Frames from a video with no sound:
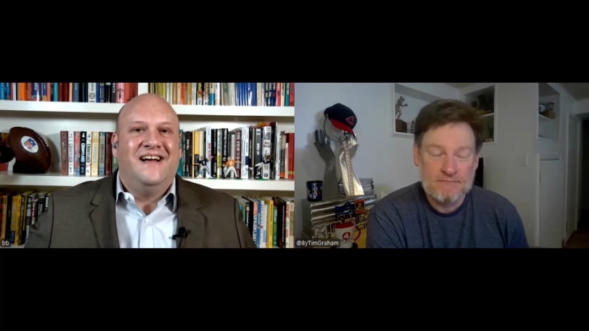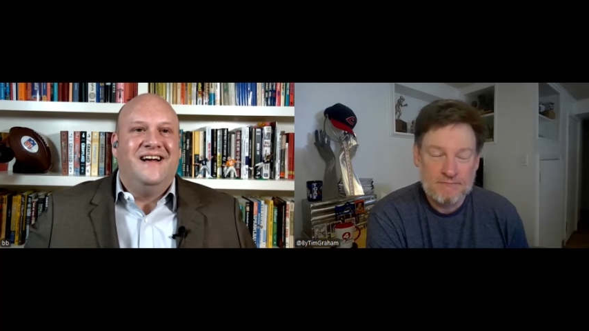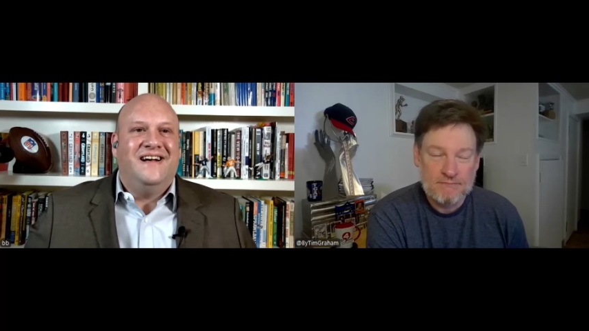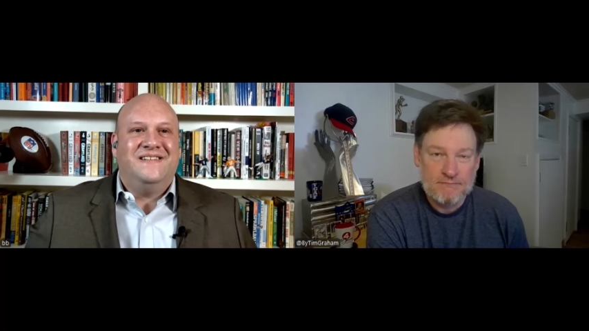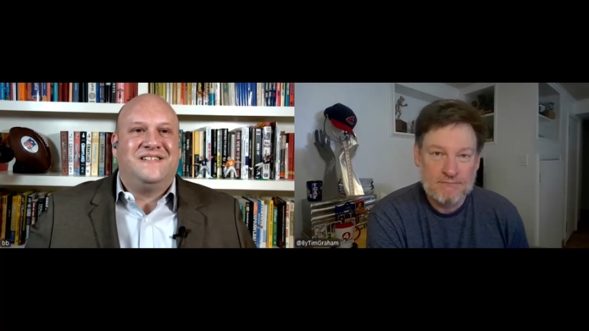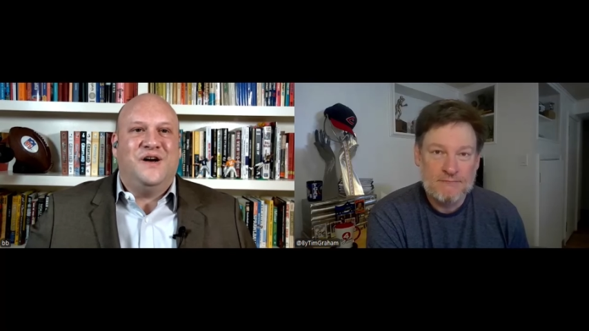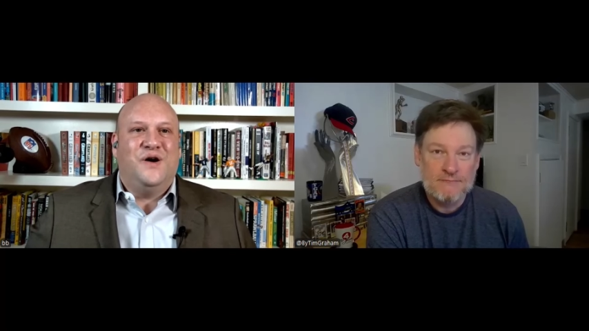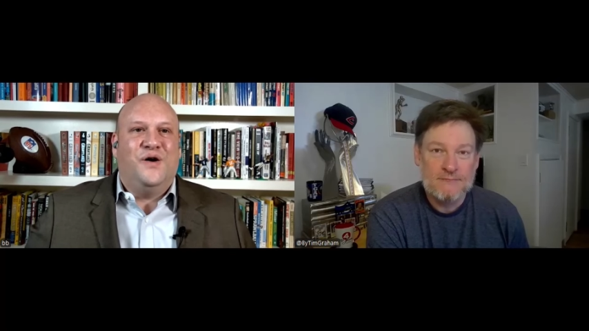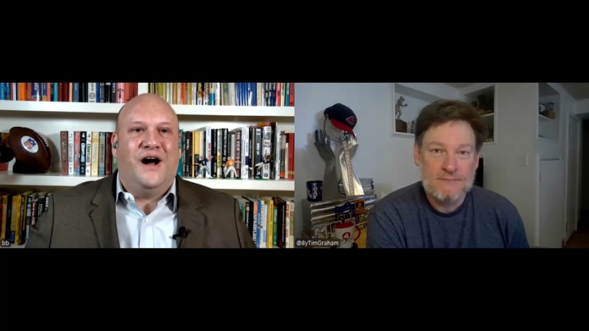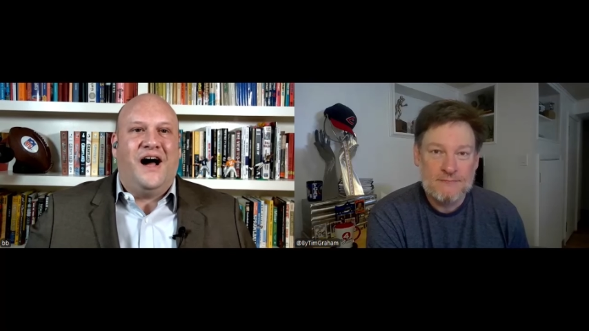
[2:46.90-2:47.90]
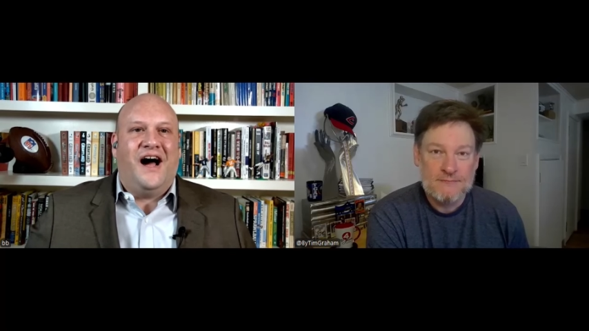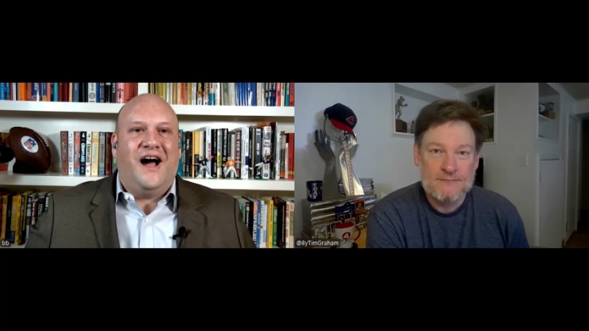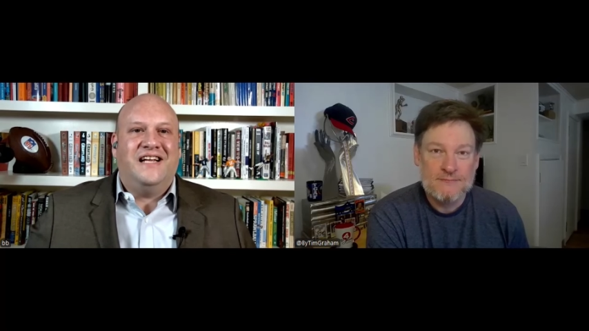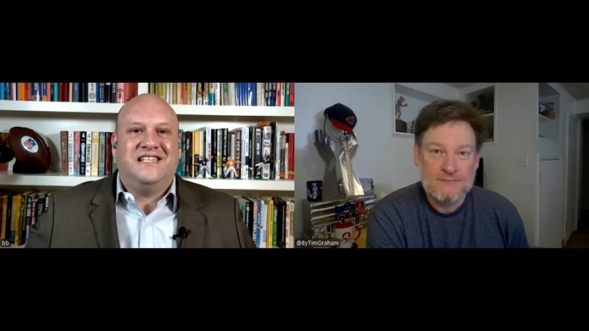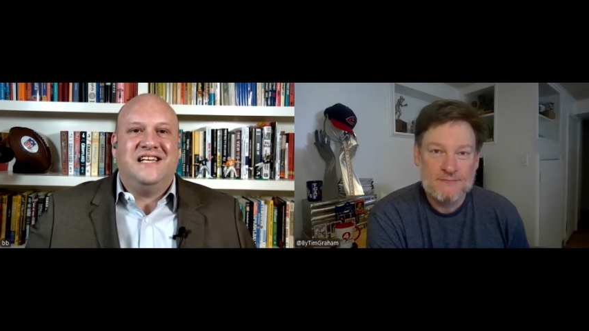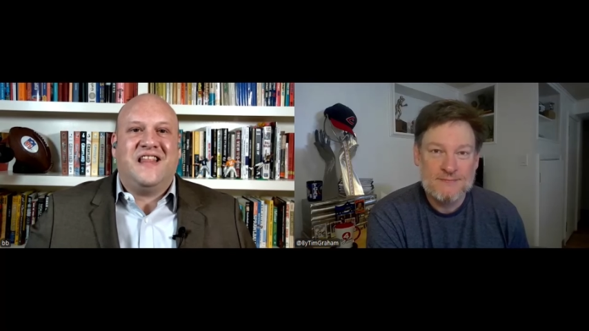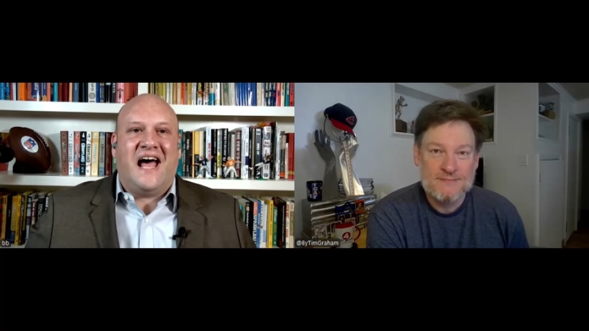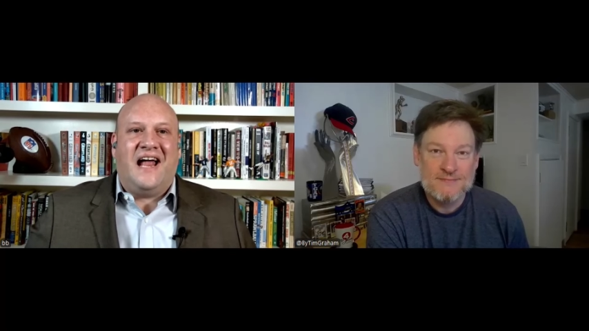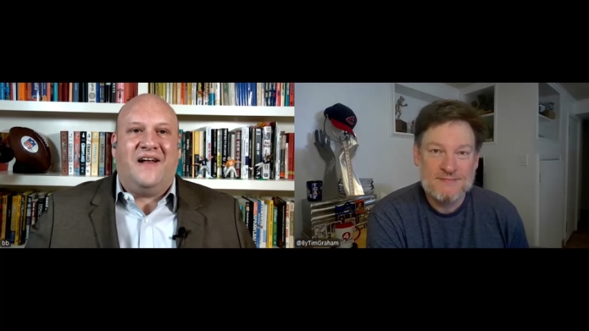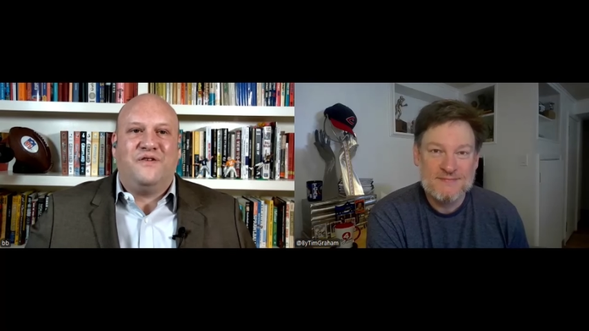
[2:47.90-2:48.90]
Speaker 1: And so uh, I did
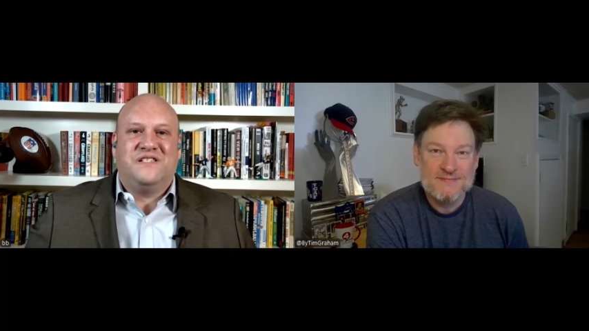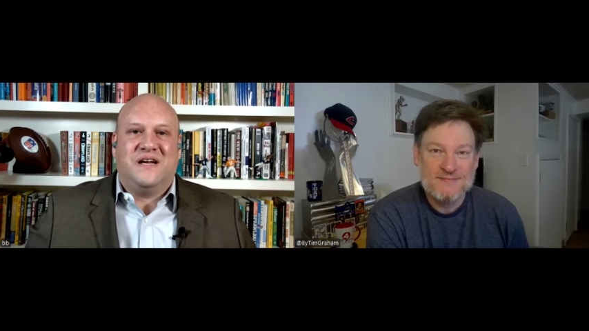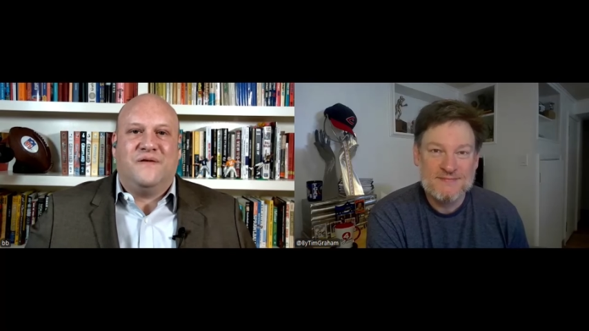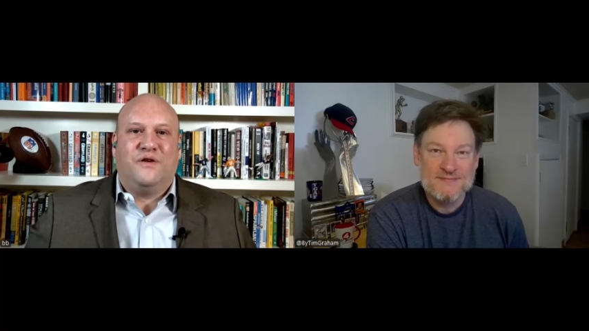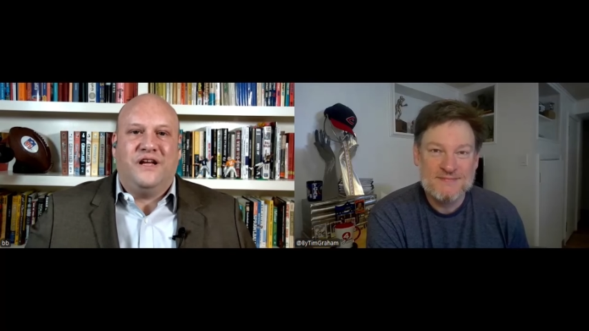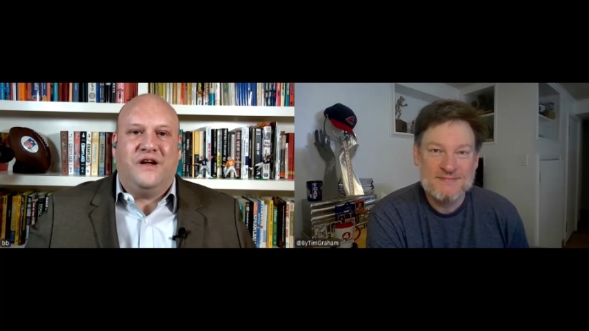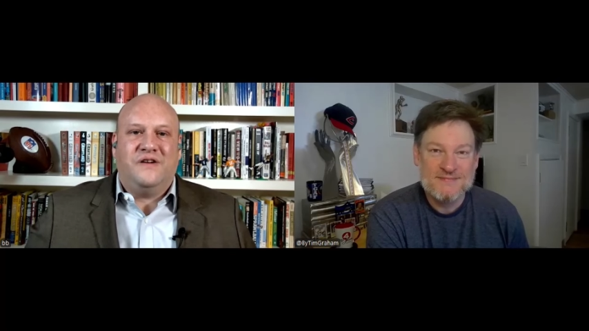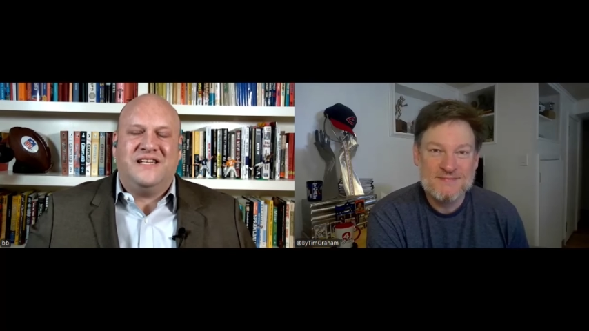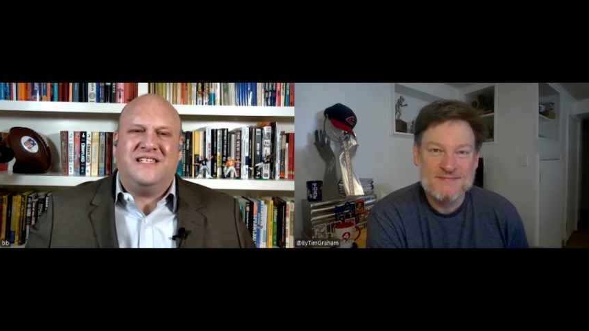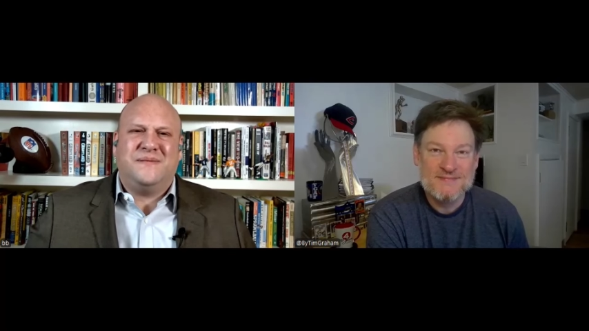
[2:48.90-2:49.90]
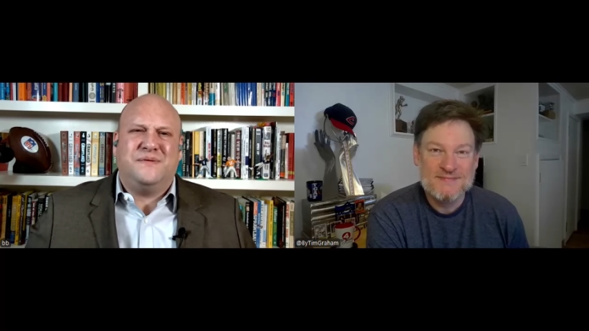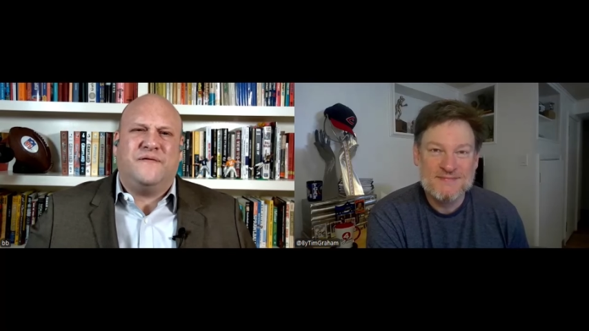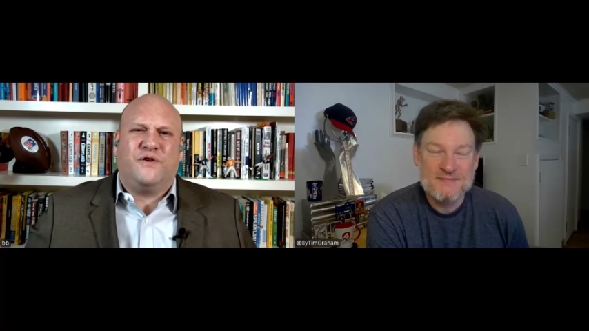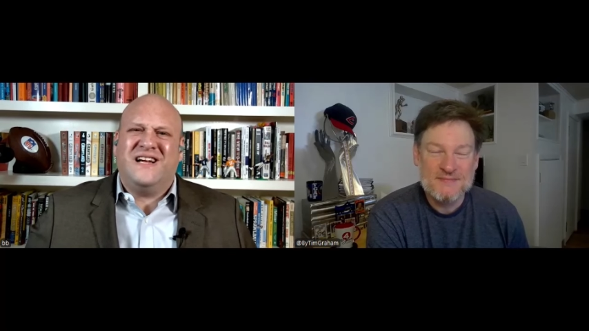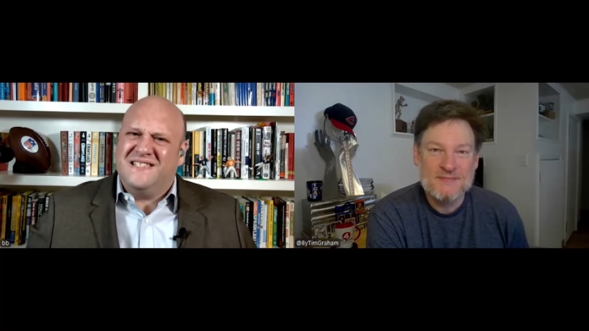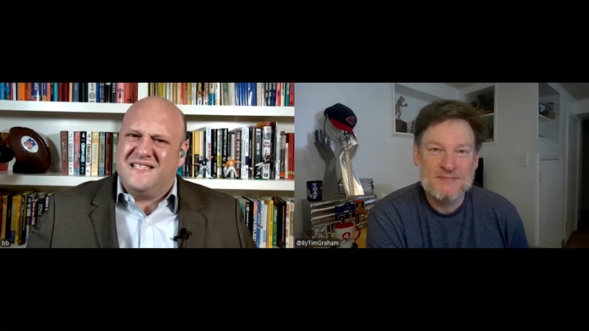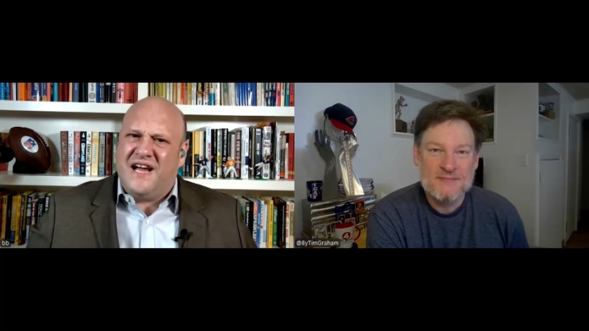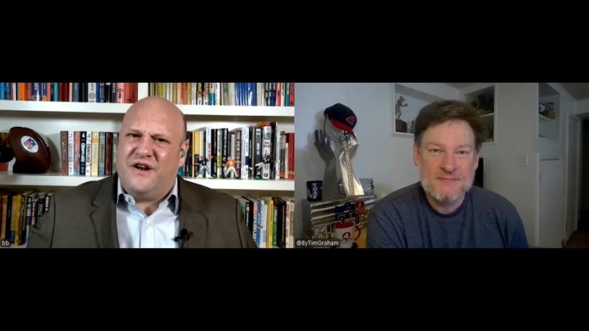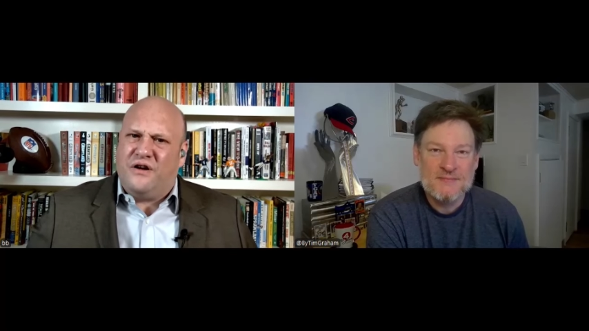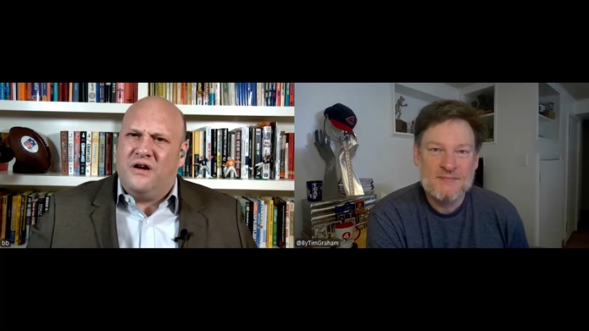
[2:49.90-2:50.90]
that for several years. And I did some stuff for
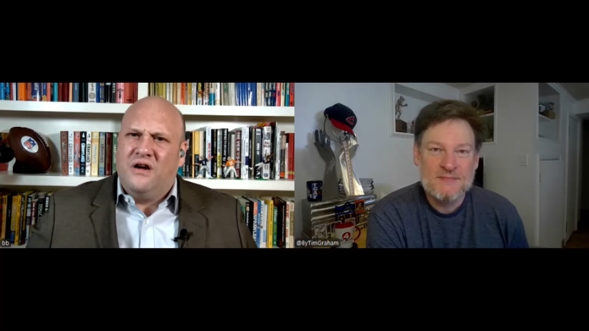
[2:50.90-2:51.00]
Insider.